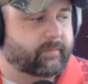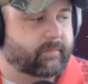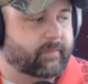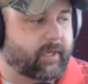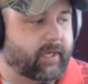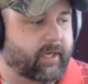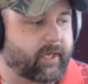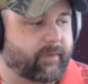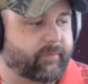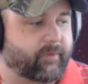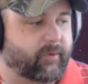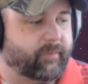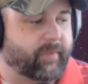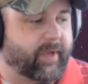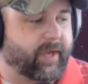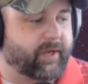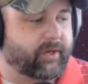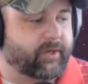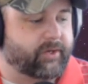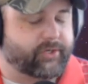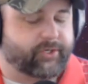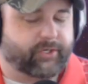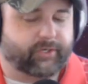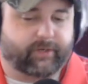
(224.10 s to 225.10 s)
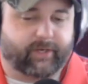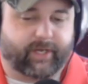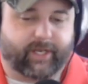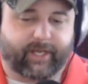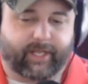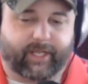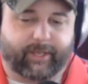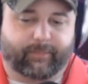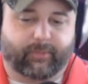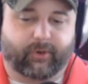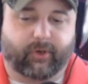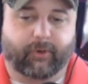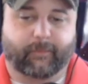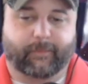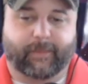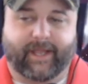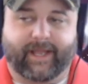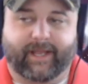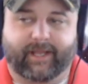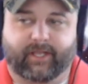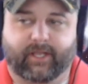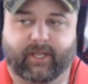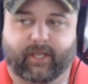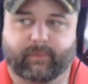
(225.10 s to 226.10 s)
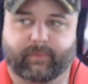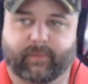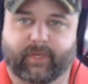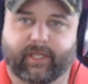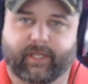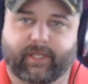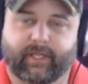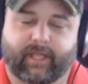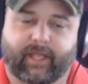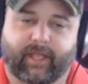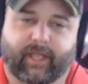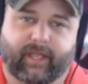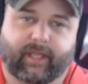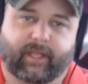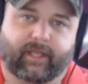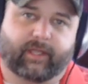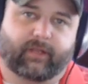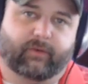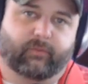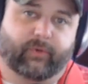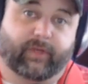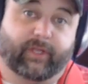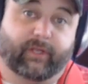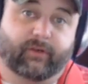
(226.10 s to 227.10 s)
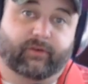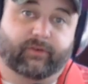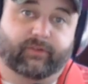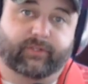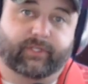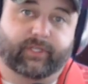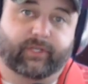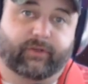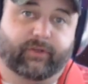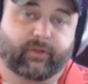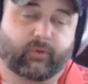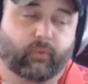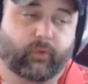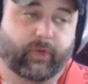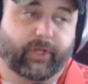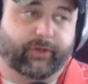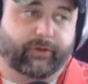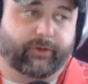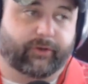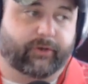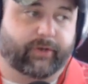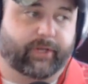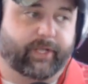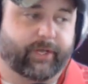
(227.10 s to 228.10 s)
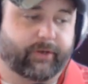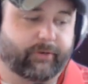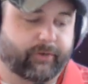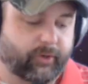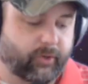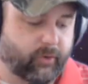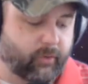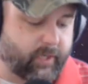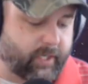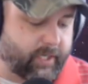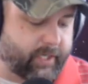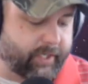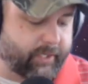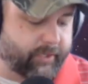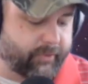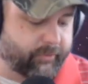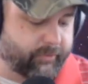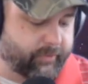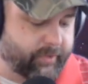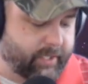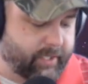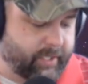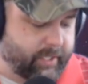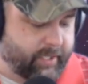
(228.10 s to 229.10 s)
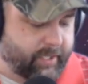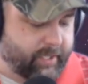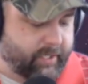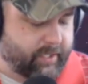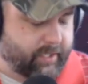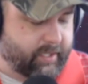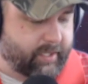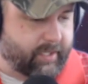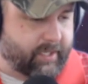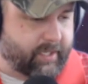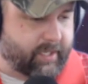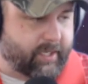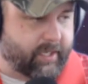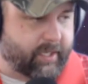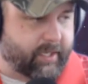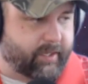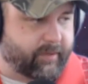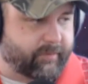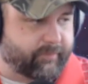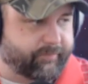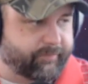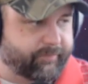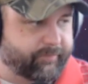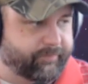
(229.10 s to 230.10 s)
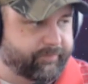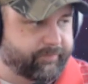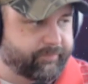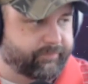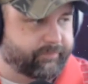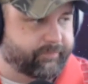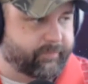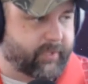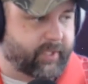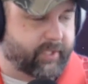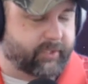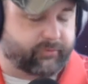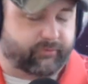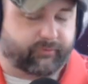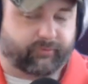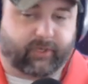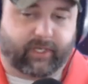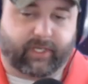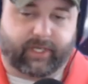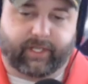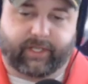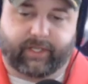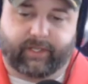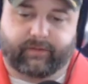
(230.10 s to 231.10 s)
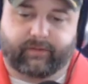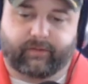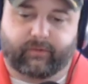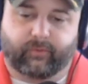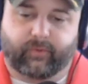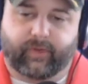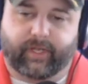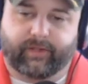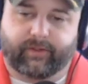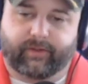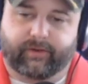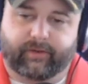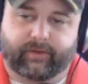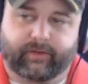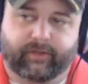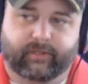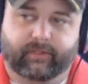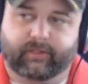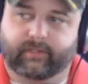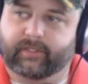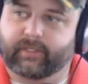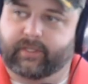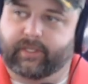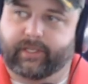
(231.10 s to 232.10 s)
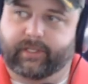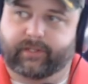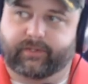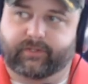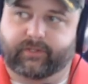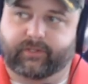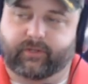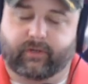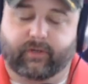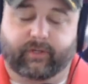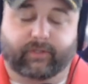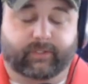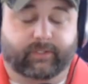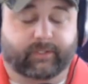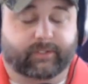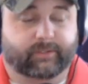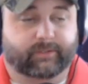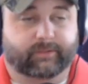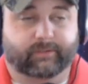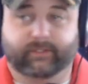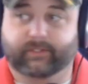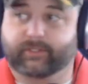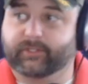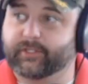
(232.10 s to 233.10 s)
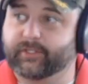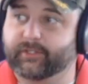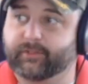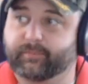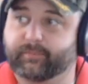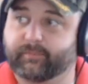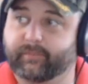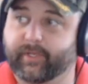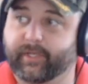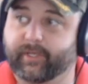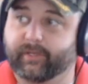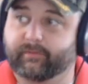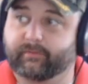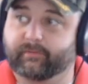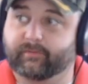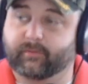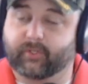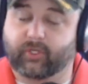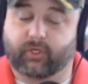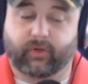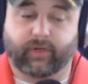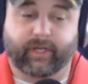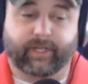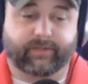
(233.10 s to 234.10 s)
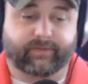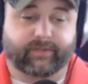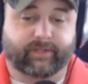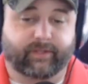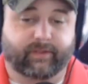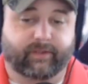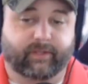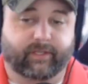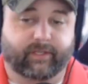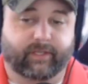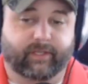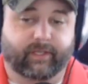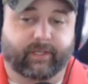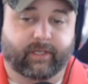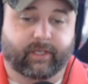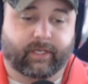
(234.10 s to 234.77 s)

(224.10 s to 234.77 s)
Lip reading: manager at a propane company, and we are still in winter here in Ohio. It's funny, the weather, it's just been crazy.